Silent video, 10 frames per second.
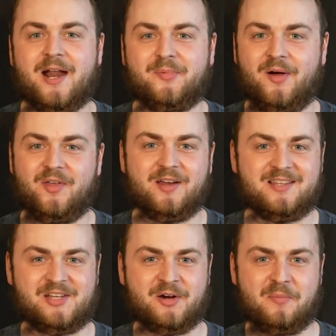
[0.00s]
I'm probably gonna
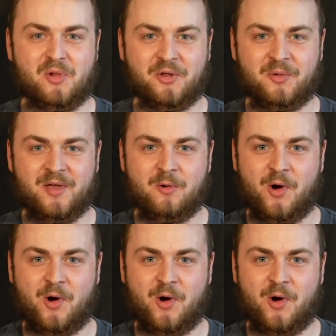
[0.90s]
tear up a little bit